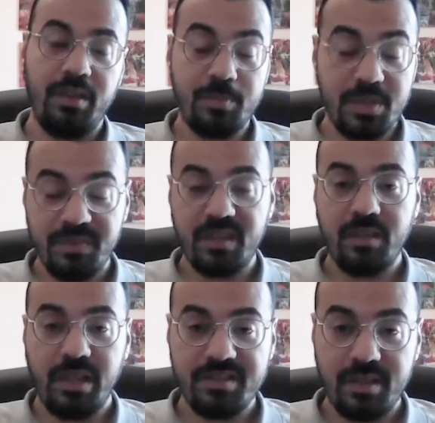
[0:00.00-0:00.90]
specific in
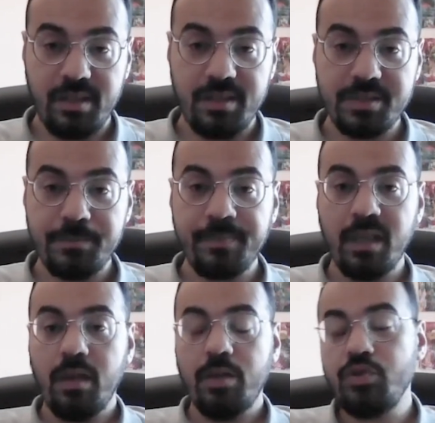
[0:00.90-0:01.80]
the last 10 years.
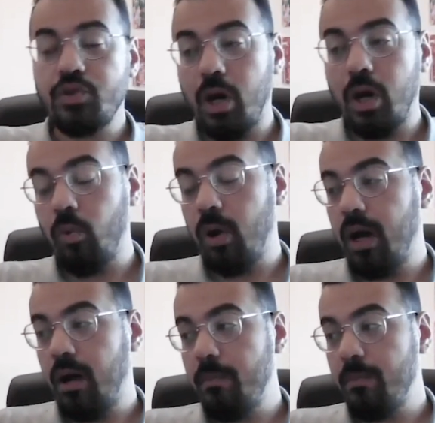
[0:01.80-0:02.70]
So
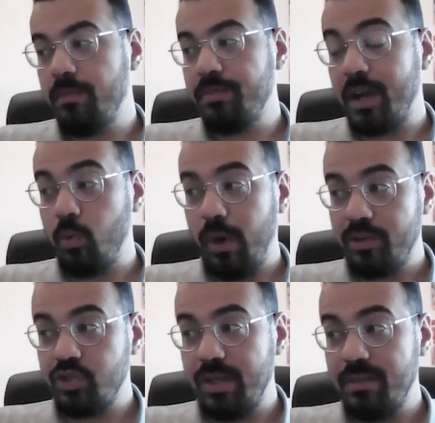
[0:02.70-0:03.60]
the
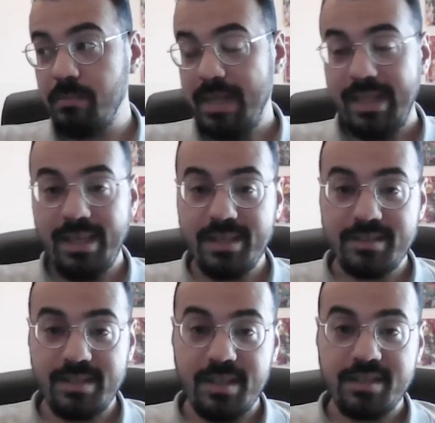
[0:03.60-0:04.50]
question in the Middle
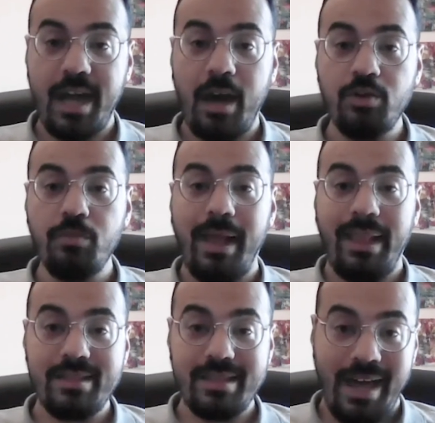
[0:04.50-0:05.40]
East is how you
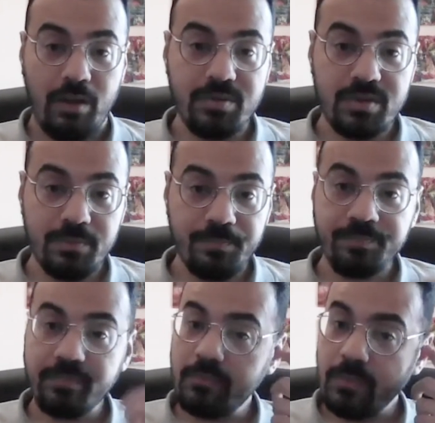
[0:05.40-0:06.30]
balance out
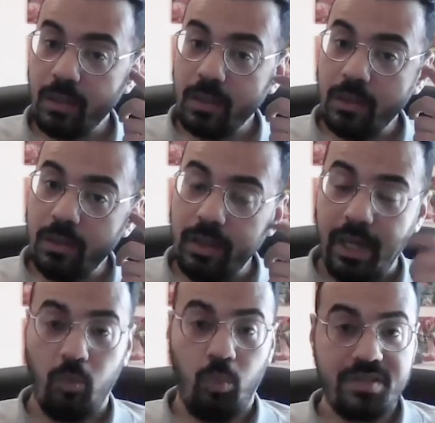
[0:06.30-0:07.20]

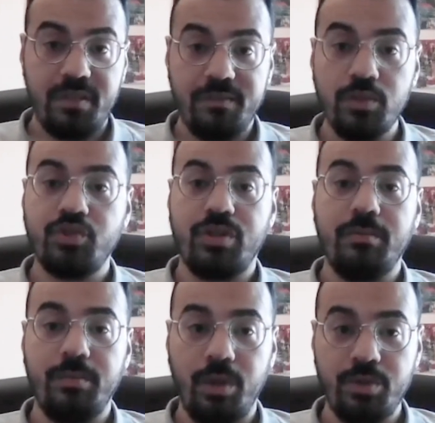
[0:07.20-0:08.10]
and what's the future?
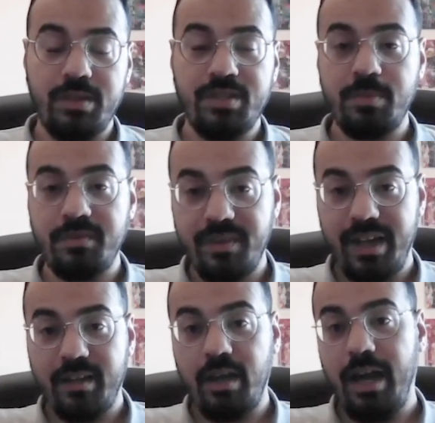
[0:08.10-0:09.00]
Because let's be
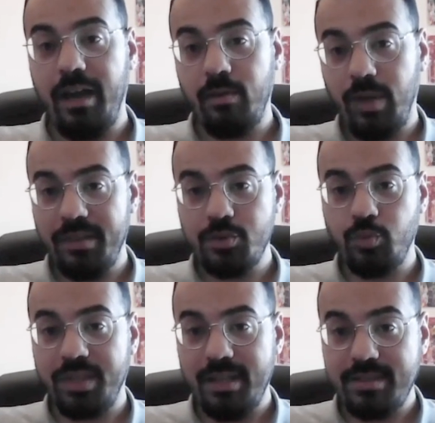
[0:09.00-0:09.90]
frank, and this is
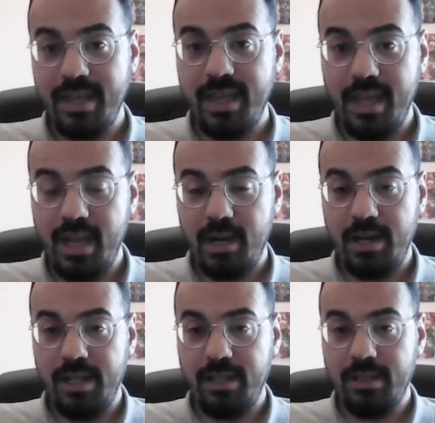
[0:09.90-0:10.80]
what I say here
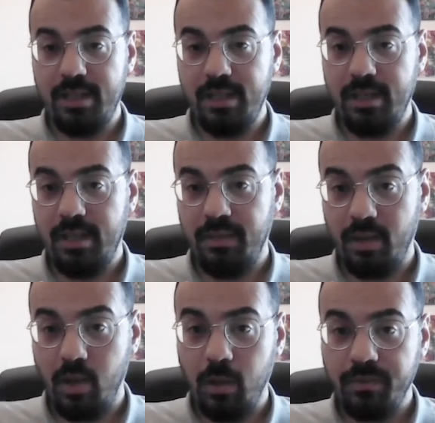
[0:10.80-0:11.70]
in the